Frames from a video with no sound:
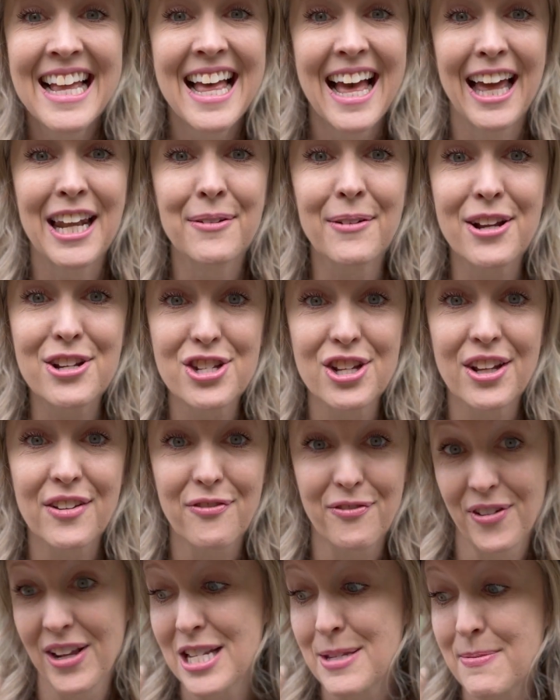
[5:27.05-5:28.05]
Anyway, she
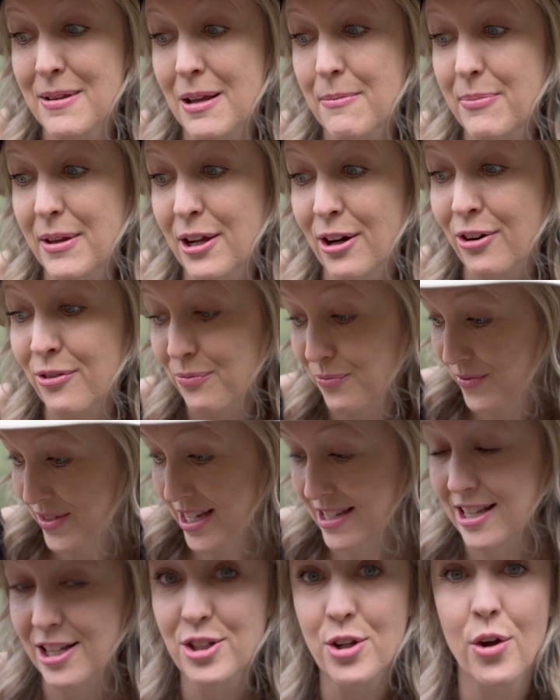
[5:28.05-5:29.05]
feeds me a beer,
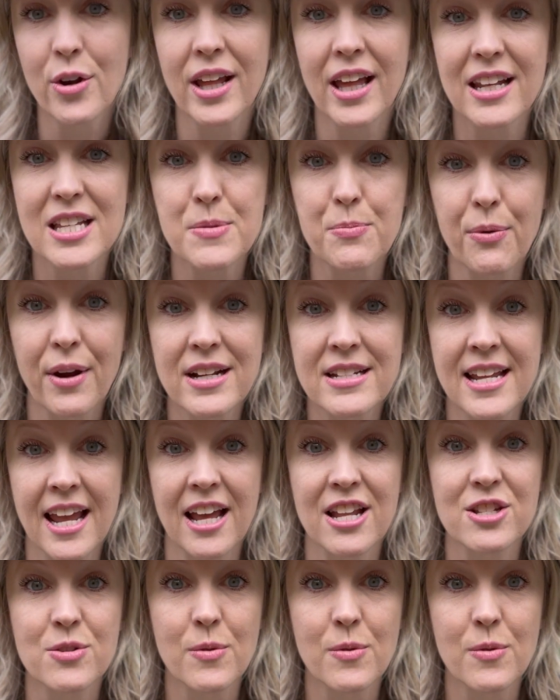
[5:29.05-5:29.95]
says, let's go to get a spray tan.